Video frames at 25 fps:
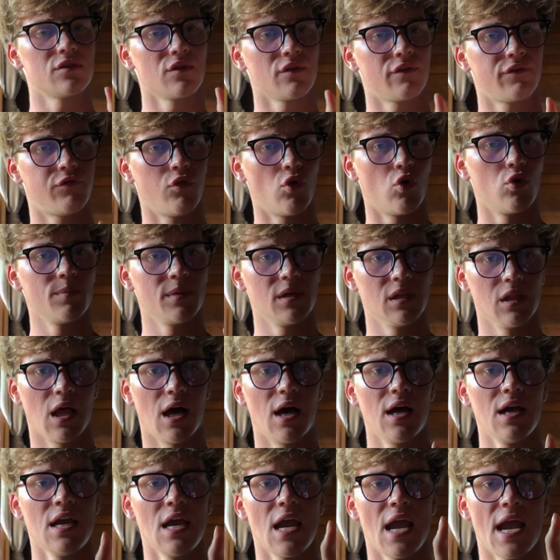a
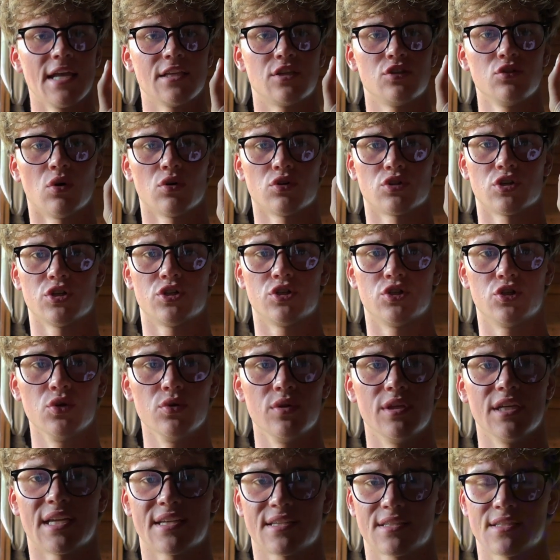formula. It's not just do
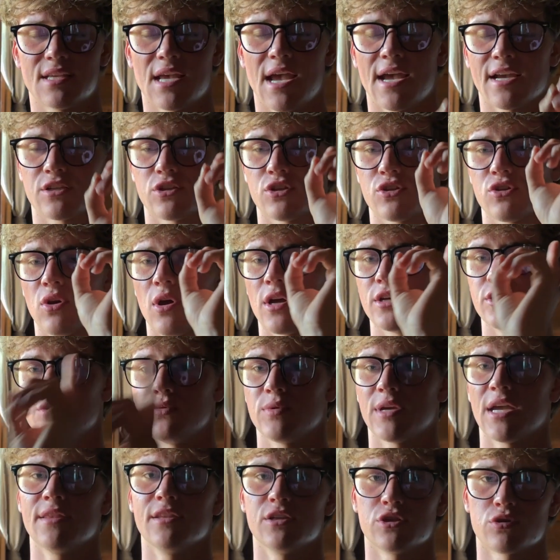this exercise and
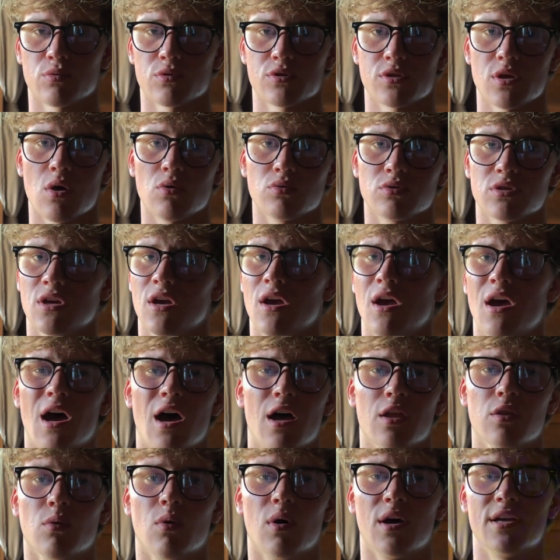you'll get this result.
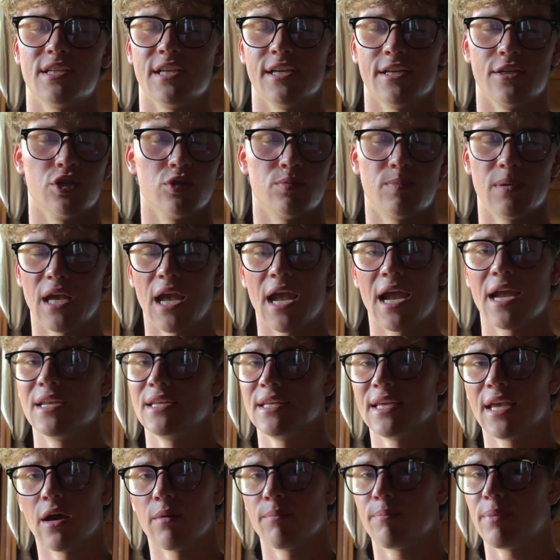Otherwise, he'd just be
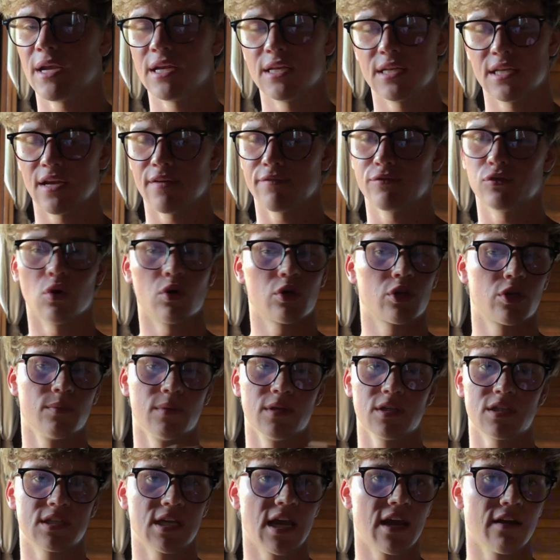handing out PDF
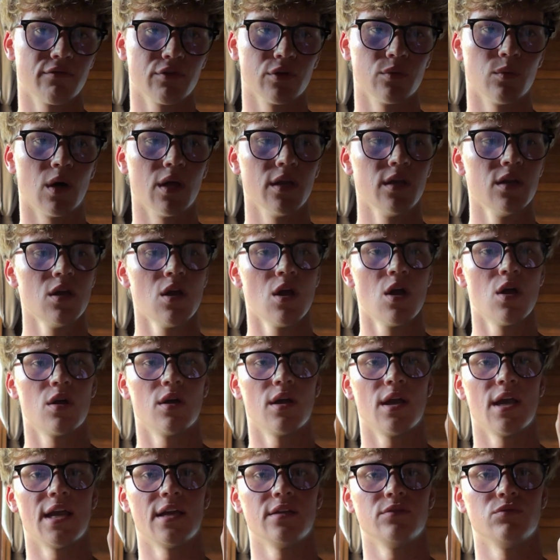documents to everyone.
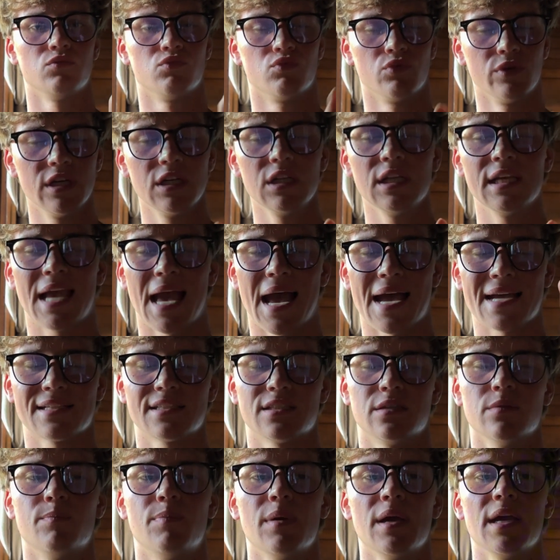Really has
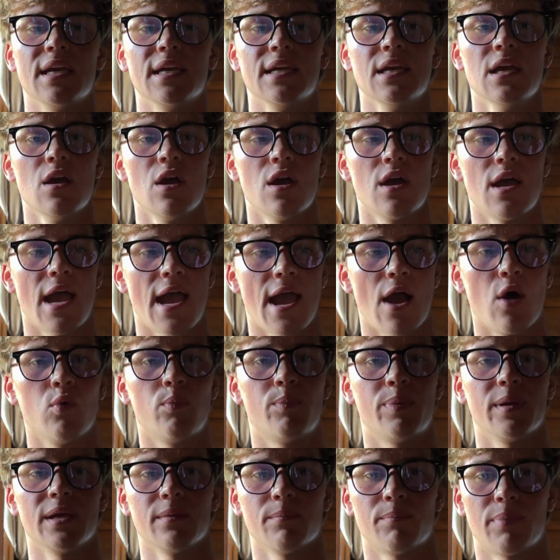to be
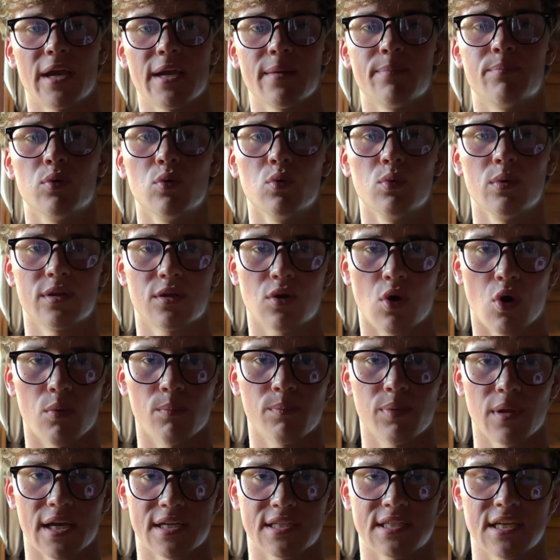helping people with
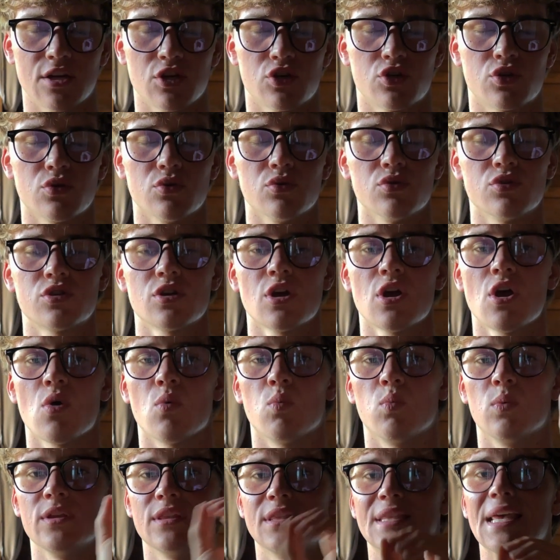complex issues
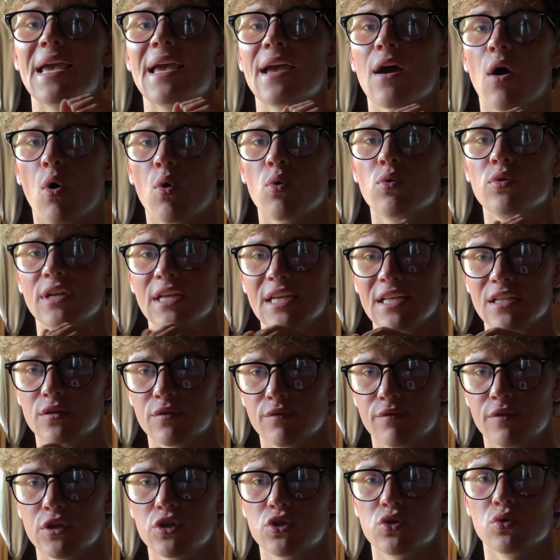with their own
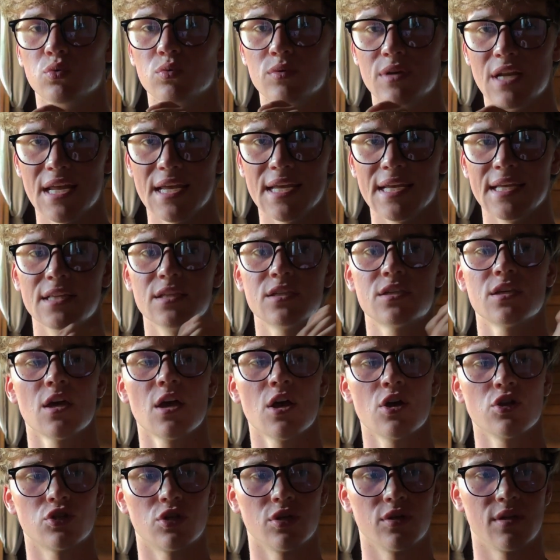individual needs
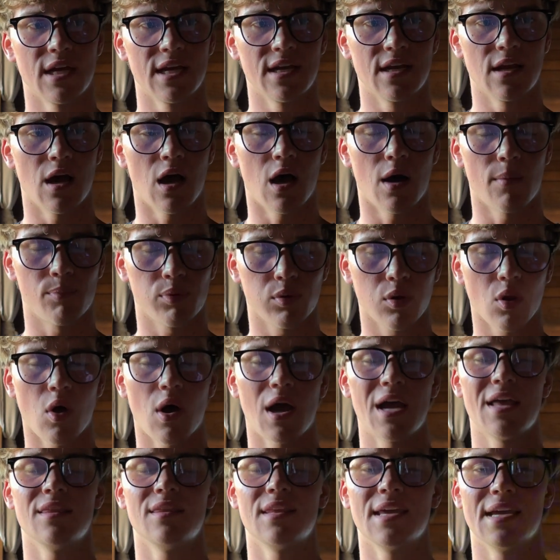to then
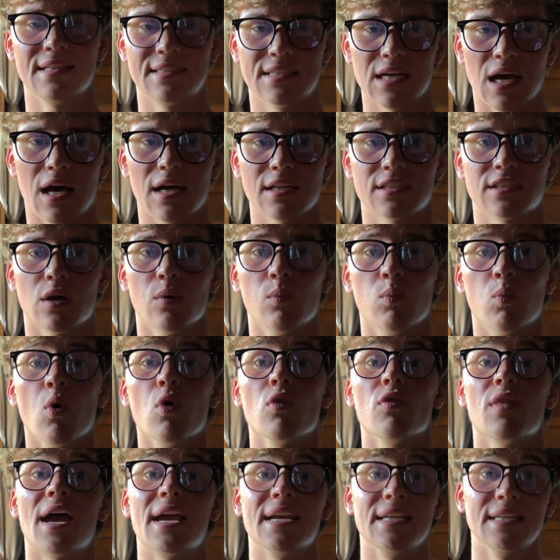apply their data,
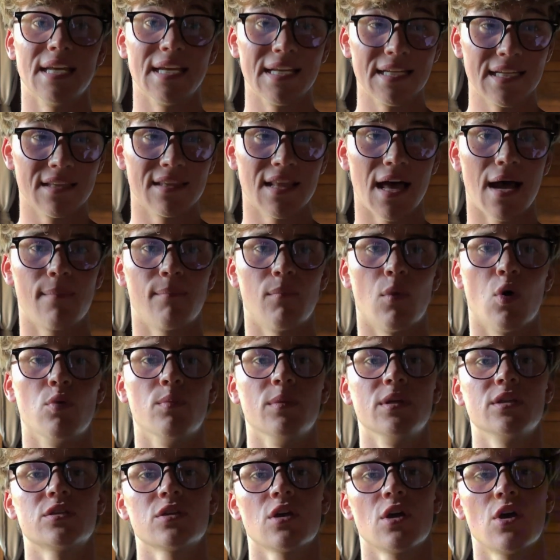what they need in that
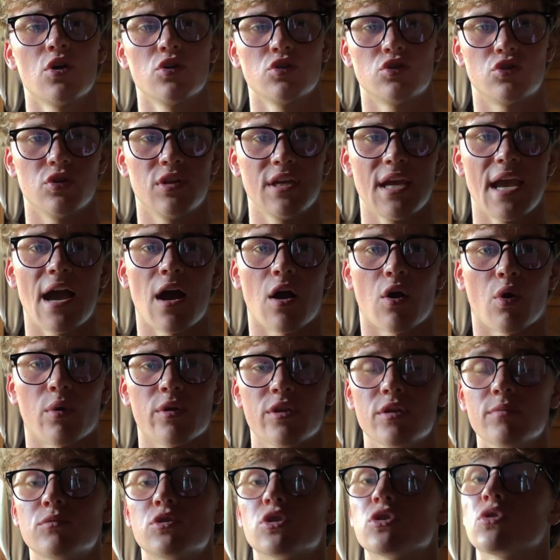moment, to the
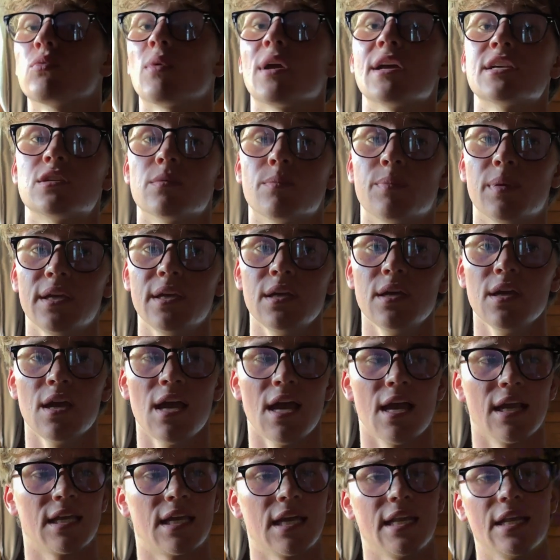algorithm, to the recipe,
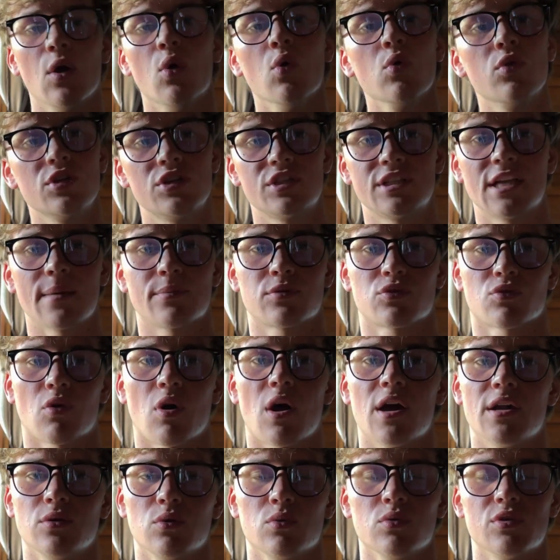getting all the steps
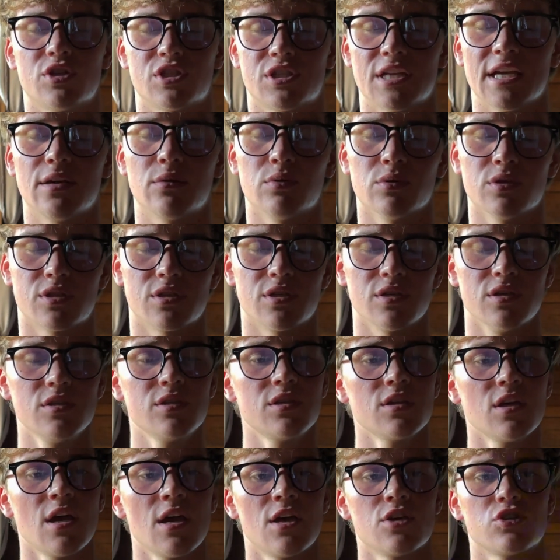right and all the
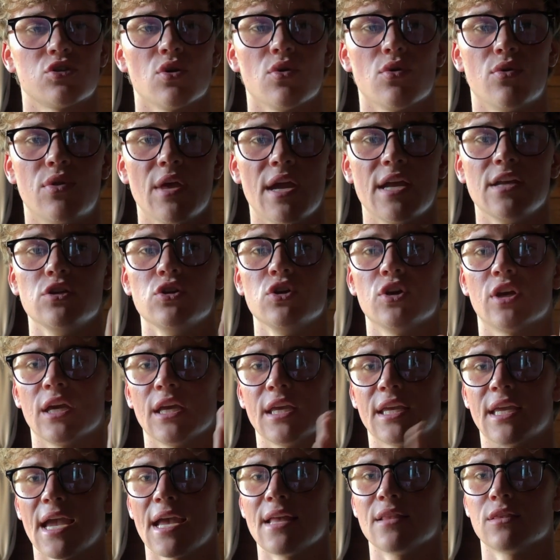sequences, so then you
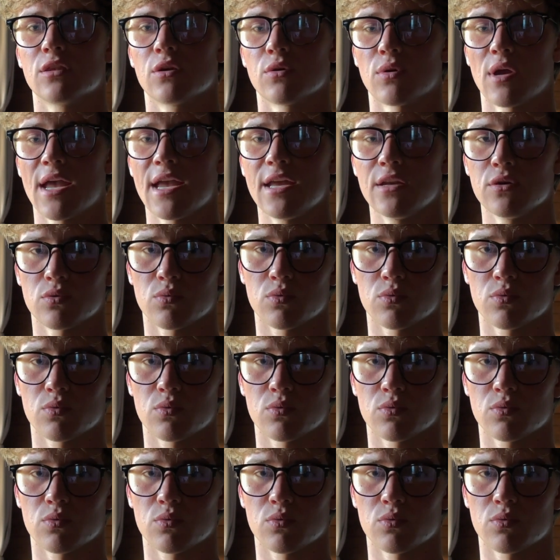can get the end